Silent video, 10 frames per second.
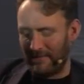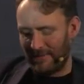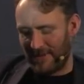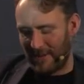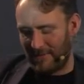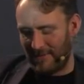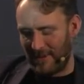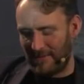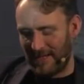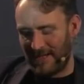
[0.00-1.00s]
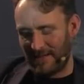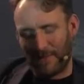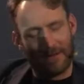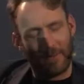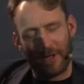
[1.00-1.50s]
So do you think it's
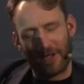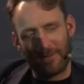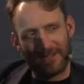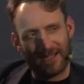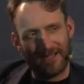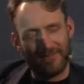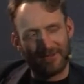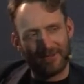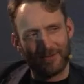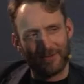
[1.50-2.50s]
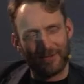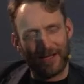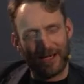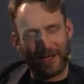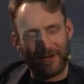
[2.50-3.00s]
better working with teams or
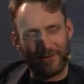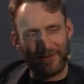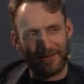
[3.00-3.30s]
alone?